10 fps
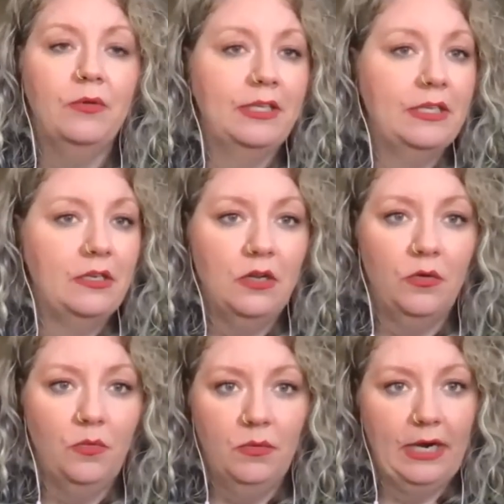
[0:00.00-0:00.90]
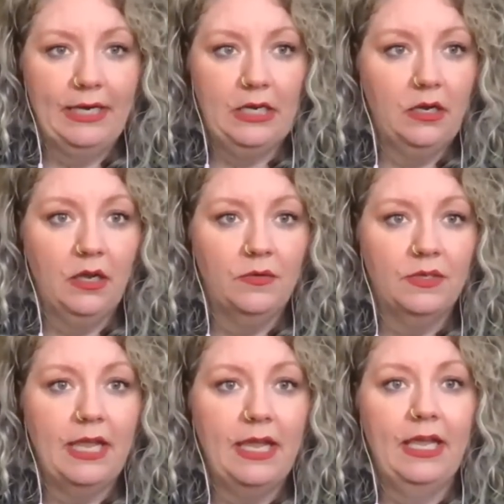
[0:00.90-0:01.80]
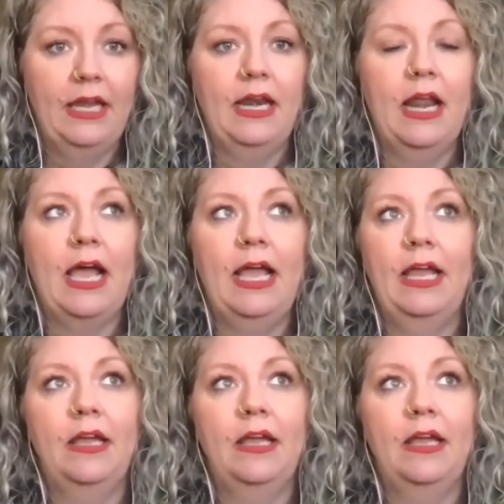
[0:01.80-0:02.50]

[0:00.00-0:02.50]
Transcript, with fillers: really didn't know what I didn't know. And I